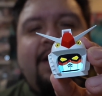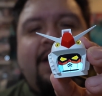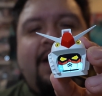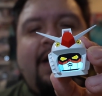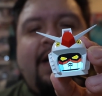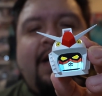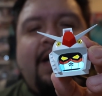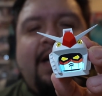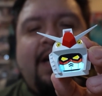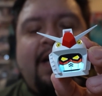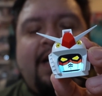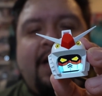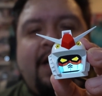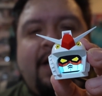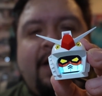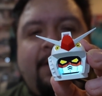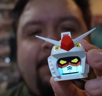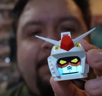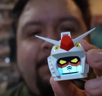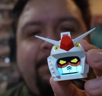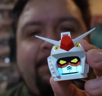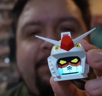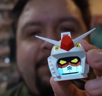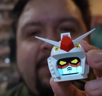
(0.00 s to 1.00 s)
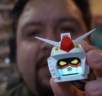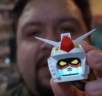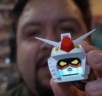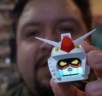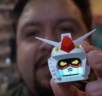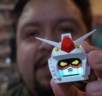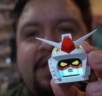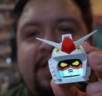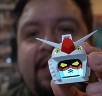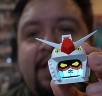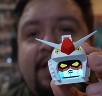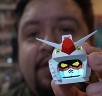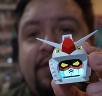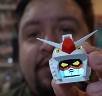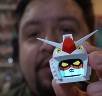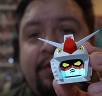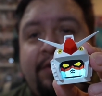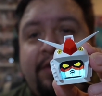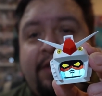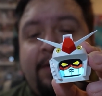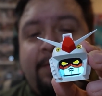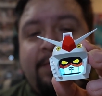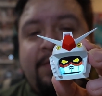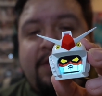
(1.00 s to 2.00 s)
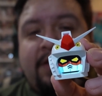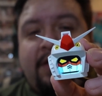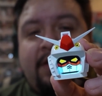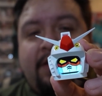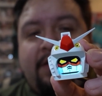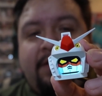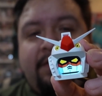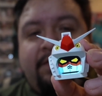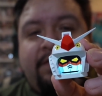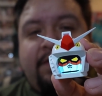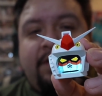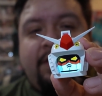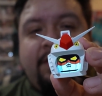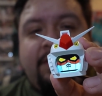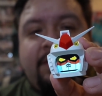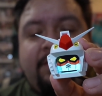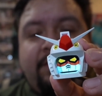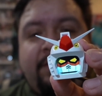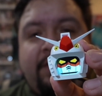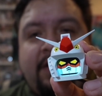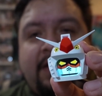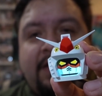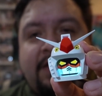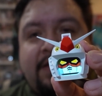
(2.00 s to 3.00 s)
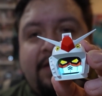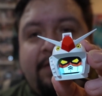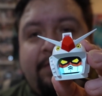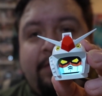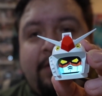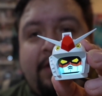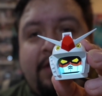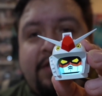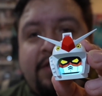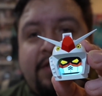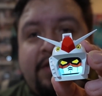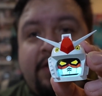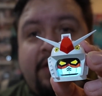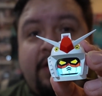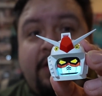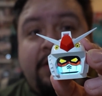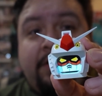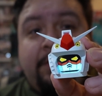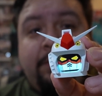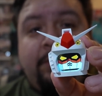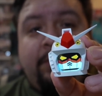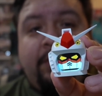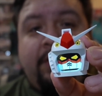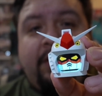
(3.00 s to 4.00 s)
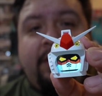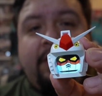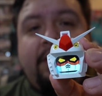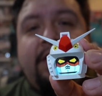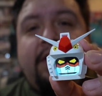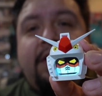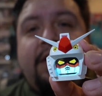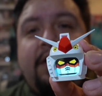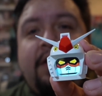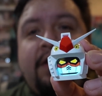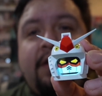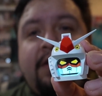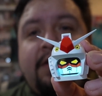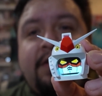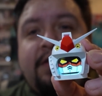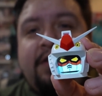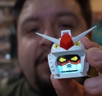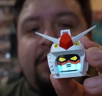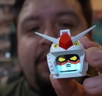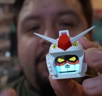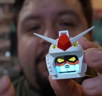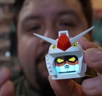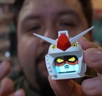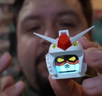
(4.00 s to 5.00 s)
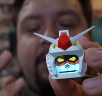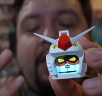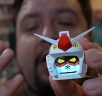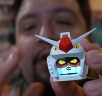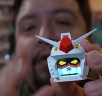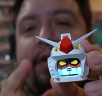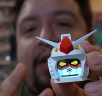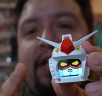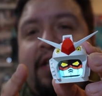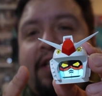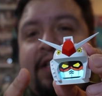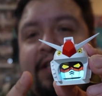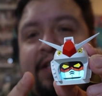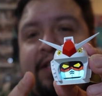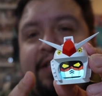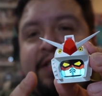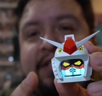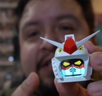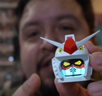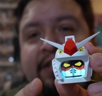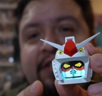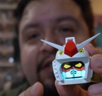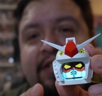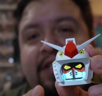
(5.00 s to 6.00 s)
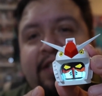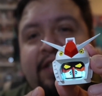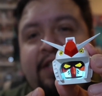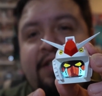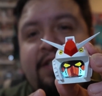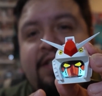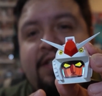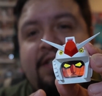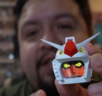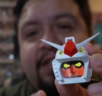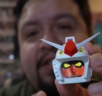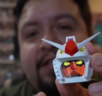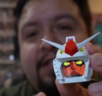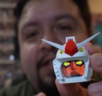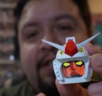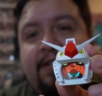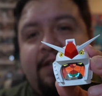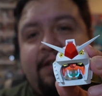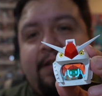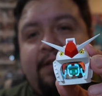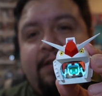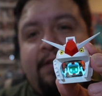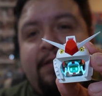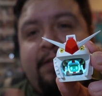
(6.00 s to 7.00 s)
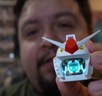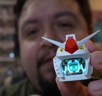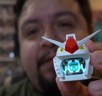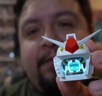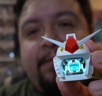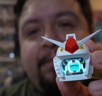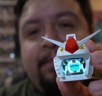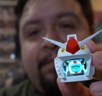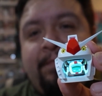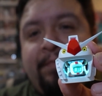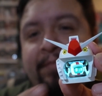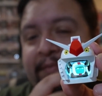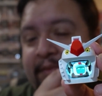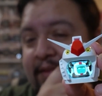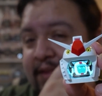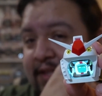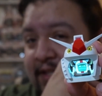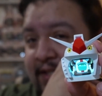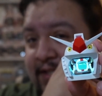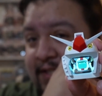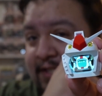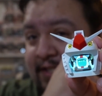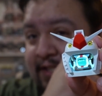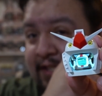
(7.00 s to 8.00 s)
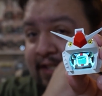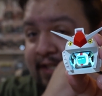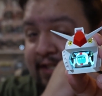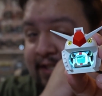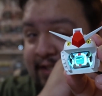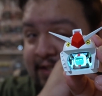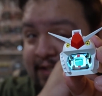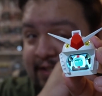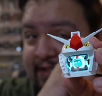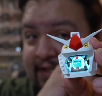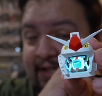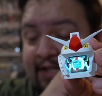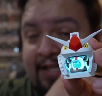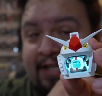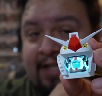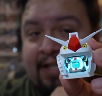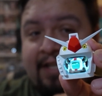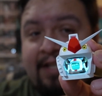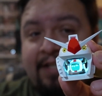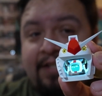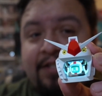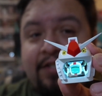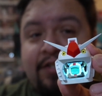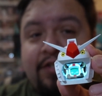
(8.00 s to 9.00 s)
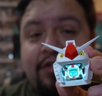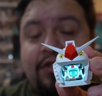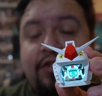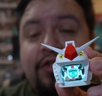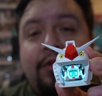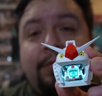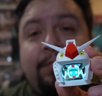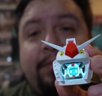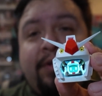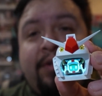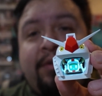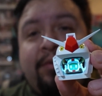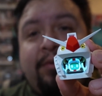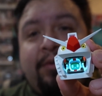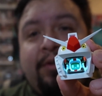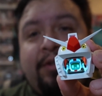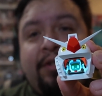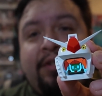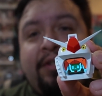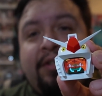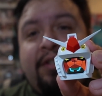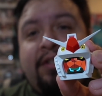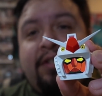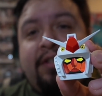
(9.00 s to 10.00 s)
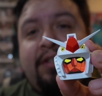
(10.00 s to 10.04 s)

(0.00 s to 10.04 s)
It's the intro theme song for those of you guys that have watched Gundam Wing. So already the nostalgia hits. This thing is super cool.